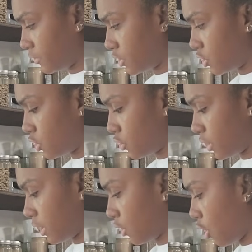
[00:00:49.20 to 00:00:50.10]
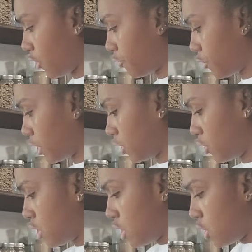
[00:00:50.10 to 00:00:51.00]
so they are real
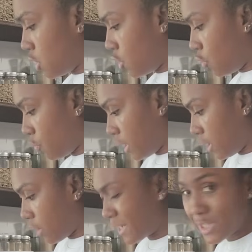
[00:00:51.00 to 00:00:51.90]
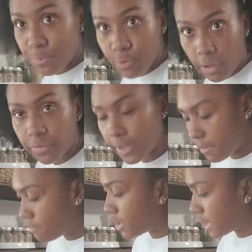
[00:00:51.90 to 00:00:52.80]
well. I didn't sprout
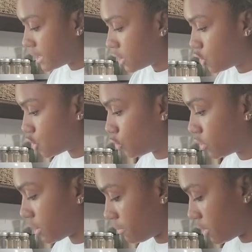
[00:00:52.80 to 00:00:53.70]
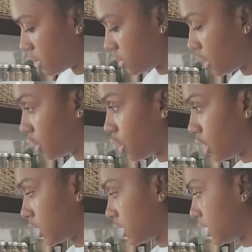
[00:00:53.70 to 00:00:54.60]
them, but I did soak them
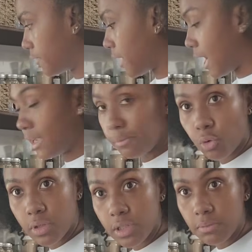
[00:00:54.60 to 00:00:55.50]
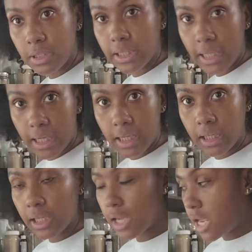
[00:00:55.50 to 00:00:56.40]
long enough. I am going to be
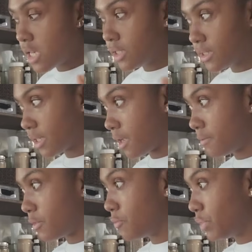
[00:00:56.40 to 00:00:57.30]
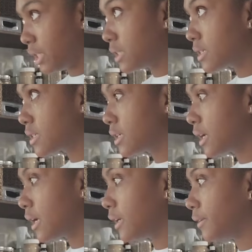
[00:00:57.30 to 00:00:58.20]
canning some beans
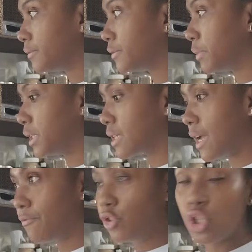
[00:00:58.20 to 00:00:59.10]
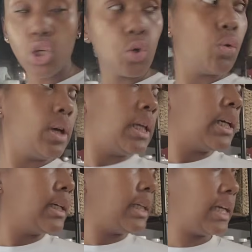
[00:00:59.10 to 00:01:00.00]
today because I have no
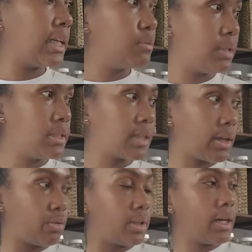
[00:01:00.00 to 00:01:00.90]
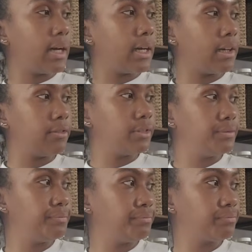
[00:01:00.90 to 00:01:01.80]
canned beans. I only have
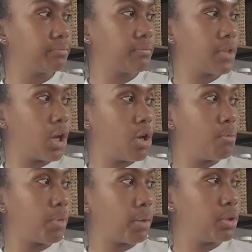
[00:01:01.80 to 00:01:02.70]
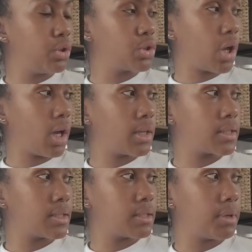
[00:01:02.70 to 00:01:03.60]
barbecue
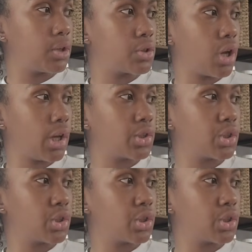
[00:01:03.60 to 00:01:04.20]
sauce, tomato sauce,